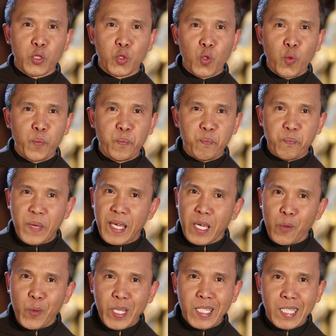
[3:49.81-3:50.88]
to
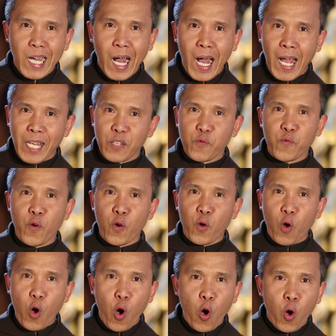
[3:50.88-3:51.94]
be with God
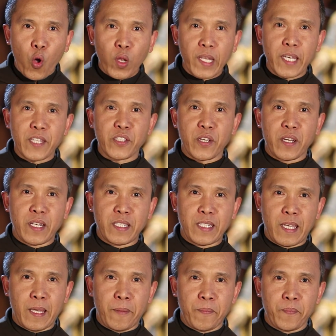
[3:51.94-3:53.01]
for all
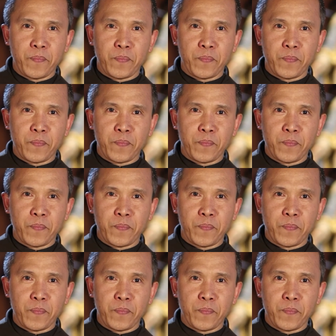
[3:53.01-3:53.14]
eternity,